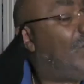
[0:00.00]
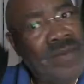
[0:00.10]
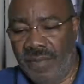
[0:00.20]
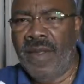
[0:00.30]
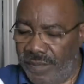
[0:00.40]

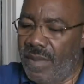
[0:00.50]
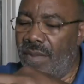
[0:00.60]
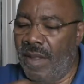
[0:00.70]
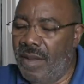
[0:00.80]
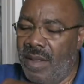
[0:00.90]
could put a
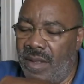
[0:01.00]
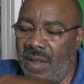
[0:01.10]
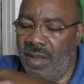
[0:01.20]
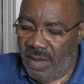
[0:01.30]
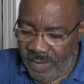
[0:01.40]

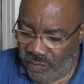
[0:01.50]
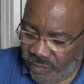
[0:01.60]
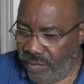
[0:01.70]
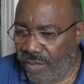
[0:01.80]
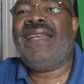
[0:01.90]
napkin
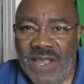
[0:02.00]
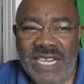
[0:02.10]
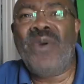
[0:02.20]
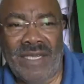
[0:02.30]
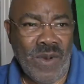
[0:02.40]

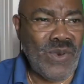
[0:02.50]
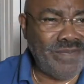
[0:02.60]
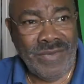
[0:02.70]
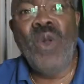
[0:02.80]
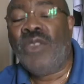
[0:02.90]
inside of the
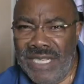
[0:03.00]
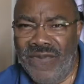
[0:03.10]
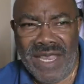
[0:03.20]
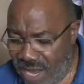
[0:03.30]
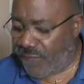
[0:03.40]
mask
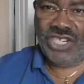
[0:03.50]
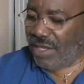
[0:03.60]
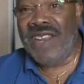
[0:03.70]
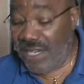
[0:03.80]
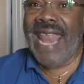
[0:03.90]
as a
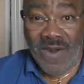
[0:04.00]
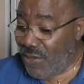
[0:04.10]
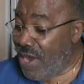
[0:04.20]
filter.